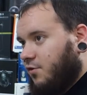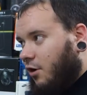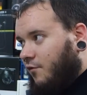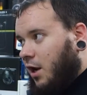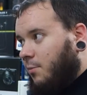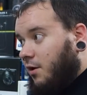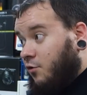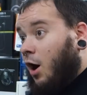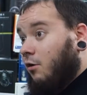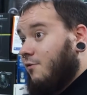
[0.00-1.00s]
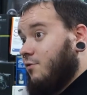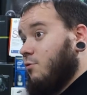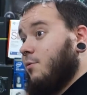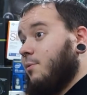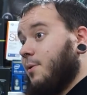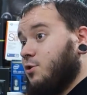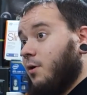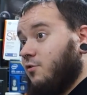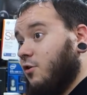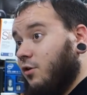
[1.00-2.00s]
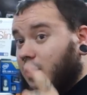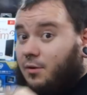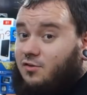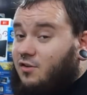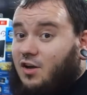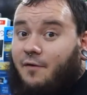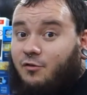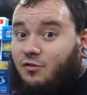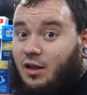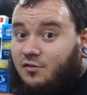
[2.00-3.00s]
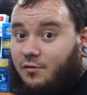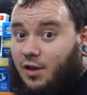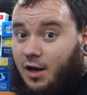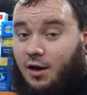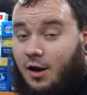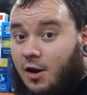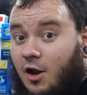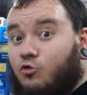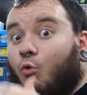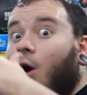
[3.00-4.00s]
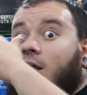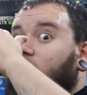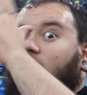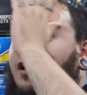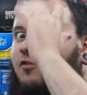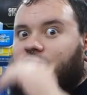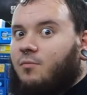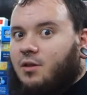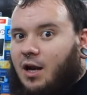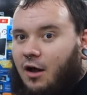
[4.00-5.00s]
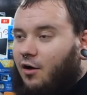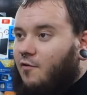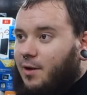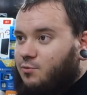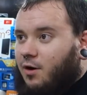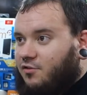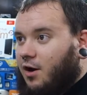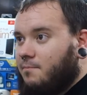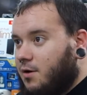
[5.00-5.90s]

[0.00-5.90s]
So if you're hungry for Threadripper benchmarks, go to WCCF. There's a list of like 20 sites or something that all have benchmarks up.